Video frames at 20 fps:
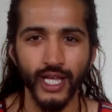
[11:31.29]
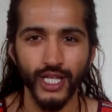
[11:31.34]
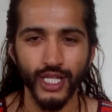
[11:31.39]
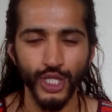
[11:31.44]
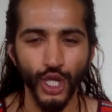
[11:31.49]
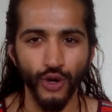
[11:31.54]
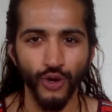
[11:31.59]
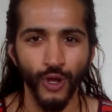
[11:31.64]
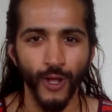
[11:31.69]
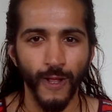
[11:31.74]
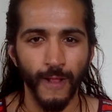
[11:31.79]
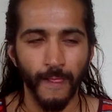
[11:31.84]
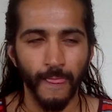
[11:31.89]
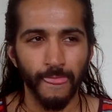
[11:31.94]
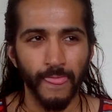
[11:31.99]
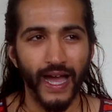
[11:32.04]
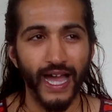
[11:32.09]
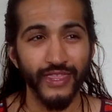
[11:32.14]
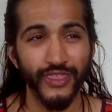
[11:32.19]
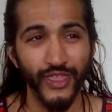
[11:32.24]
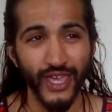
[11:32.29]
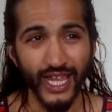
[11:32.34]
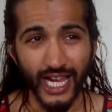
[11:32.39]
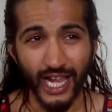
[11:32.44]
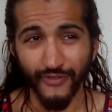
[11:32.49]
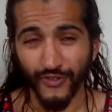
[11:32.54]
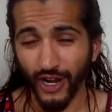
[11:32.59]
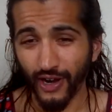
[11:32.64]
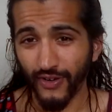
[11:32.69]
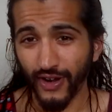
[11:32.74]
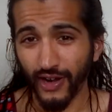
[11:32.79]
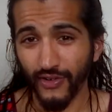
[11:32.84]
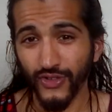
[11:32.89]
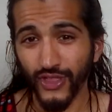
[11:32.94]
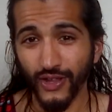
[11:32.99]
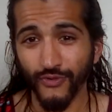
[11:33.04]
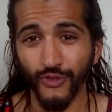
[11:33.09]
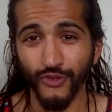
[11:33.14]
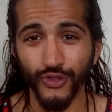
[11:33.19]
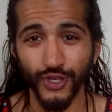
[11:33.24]
So I think I've covered
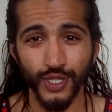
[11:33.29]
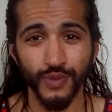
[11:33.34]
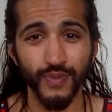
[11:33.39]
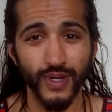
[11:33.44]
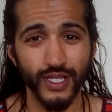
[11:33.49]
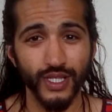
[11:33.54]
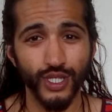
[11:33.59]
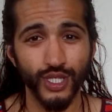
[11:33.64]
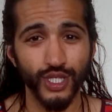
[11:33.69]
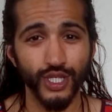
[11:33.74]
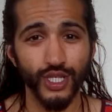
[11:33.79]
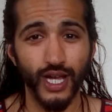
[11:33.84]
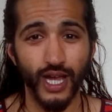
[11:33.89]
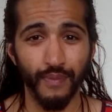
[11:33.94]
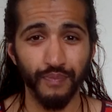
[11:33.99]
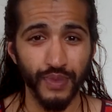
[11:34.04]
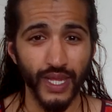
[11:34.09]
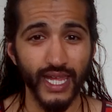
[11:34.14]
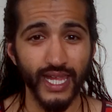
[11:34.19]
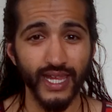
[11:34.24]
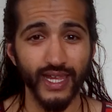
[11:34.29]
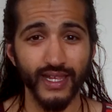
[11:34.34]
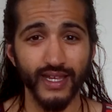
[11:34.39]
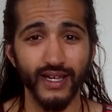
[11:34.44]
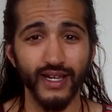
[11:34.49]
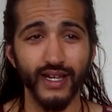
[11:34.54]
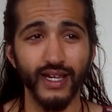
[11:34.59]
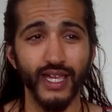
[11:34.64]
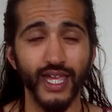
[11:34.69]
everything for this month's update.